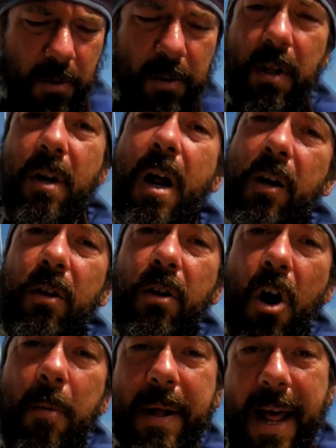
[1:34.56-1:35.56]
So in the
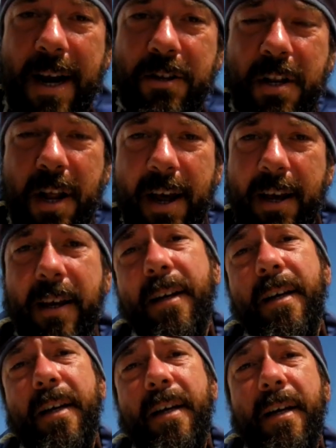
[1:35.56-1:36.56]
Nautical Almanac today,
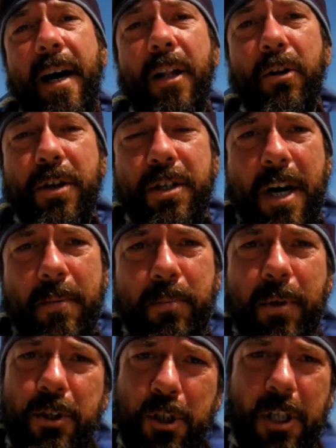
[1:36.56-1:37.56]
I looked up
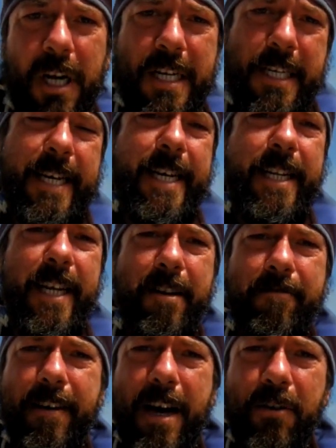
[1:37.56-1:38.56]
July 10
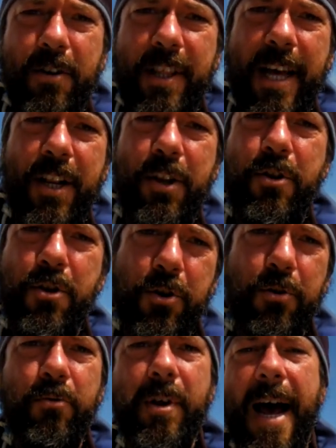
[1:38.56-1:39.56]
and found that
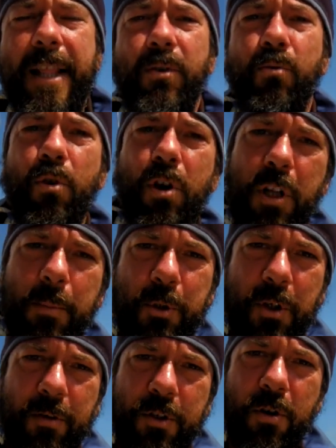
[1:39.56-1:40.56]
noon at the Royal
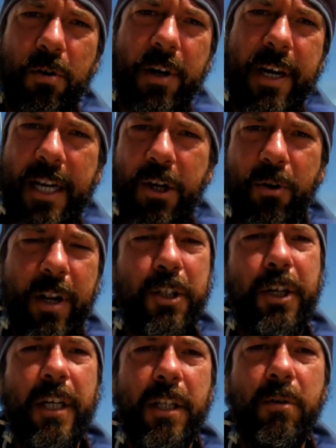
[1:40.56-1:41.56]
Observatory in
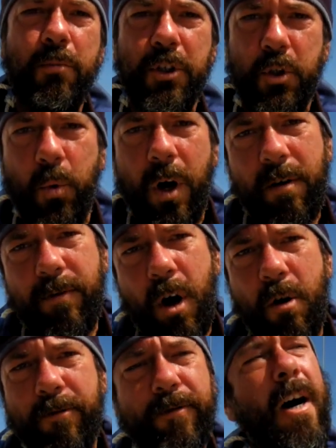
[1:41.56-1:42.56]
Greenwich, England was
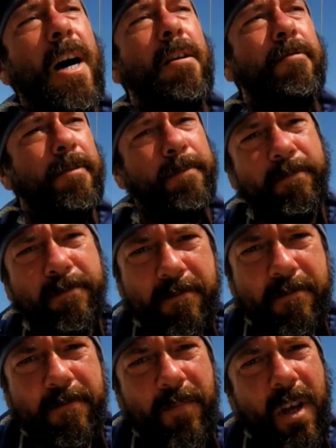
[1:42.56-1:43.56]

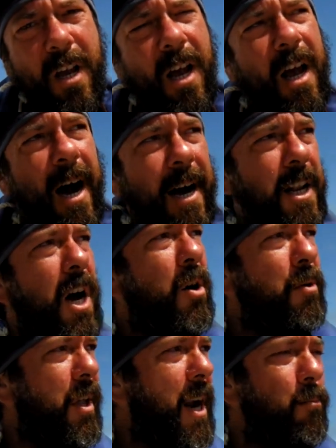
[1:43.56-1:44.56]
12:05. I
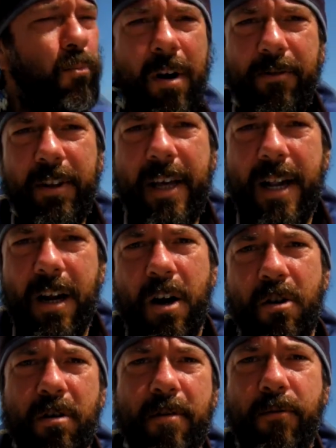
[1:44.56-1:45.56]
know that I'm roughly at
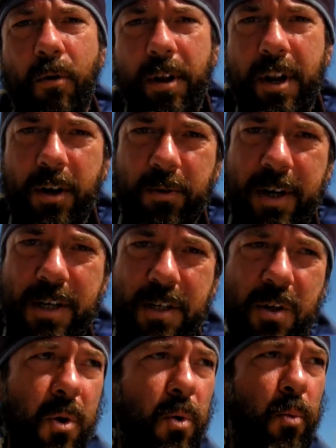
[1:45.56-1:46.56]
140
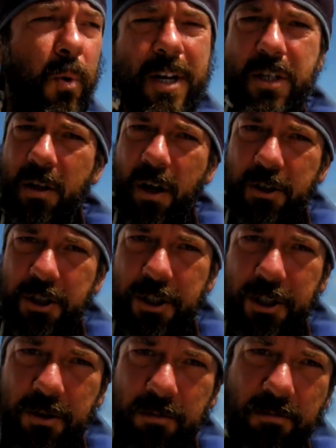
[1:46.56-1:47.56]
degrees west
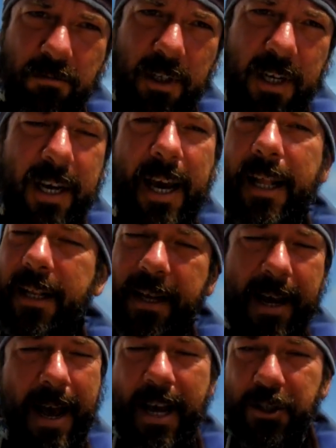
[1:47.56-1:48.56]
longitude, and
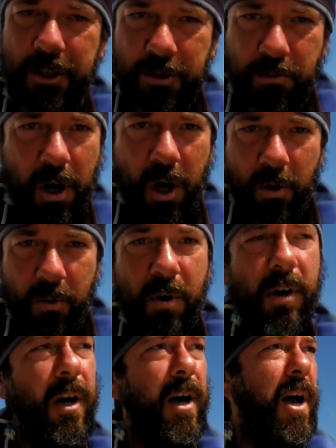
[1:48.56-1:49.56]
as you
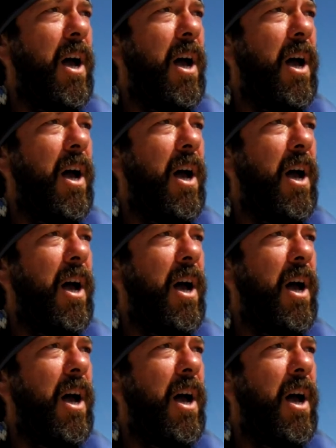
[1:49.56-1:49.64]
know,